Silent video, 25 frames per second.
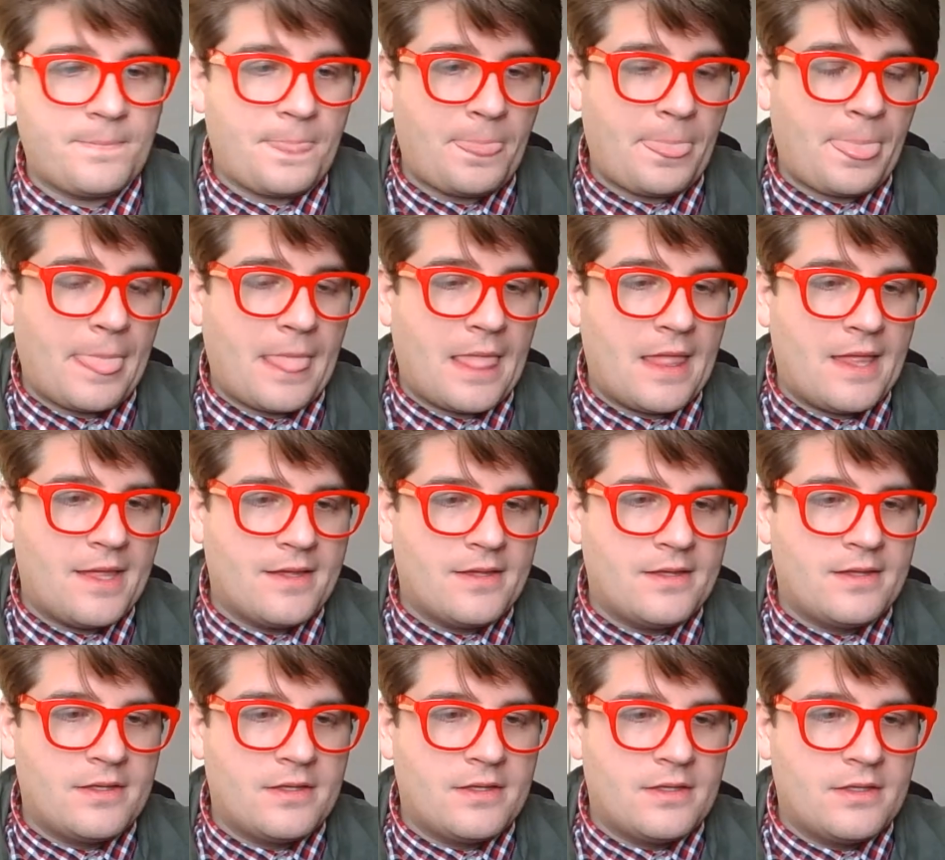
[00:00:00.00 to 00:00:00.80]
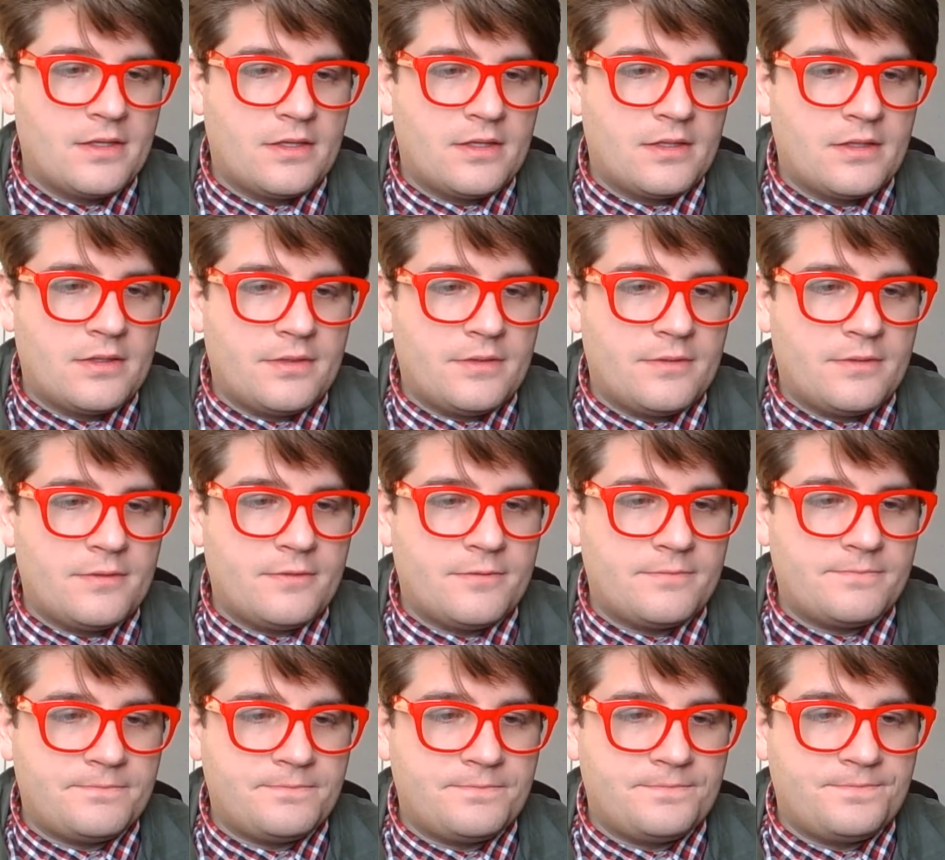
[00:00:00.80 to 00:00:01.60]

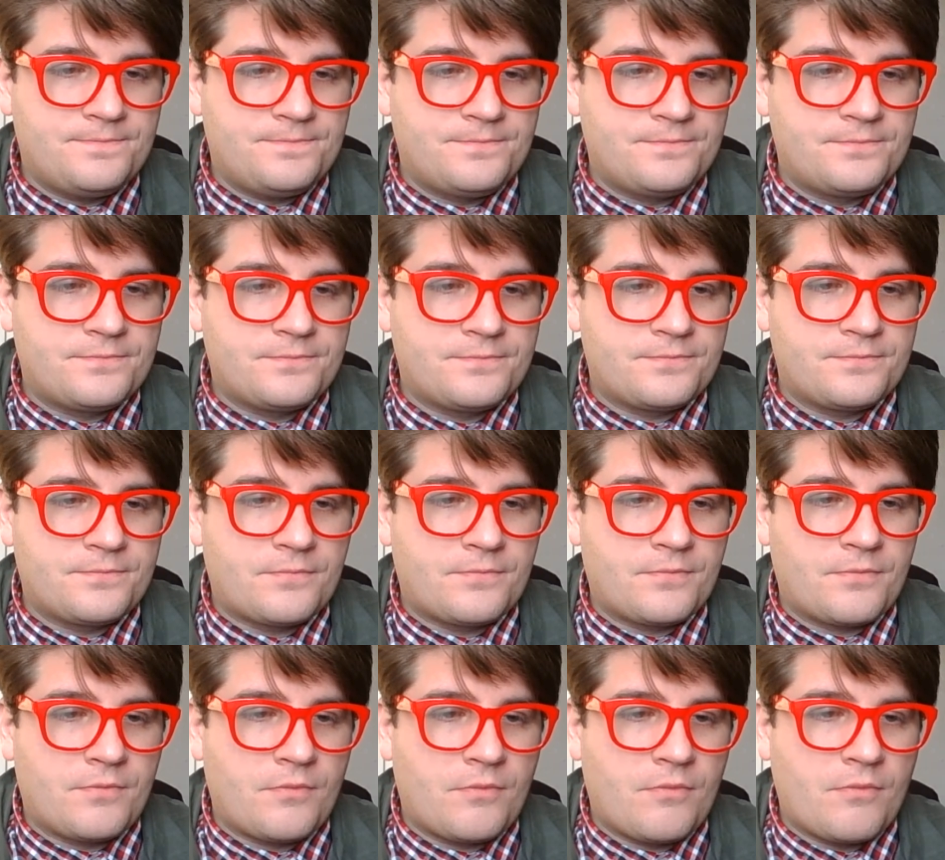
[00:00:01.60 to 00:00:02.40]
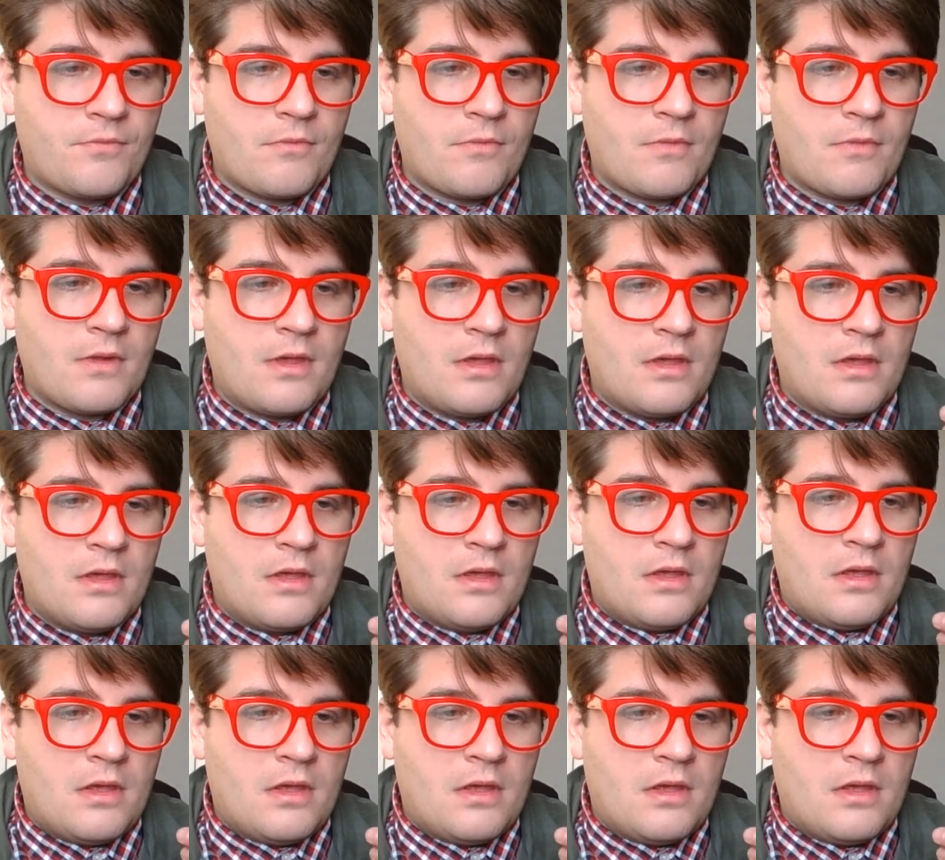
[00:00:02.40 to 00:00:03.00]
(no one is talking)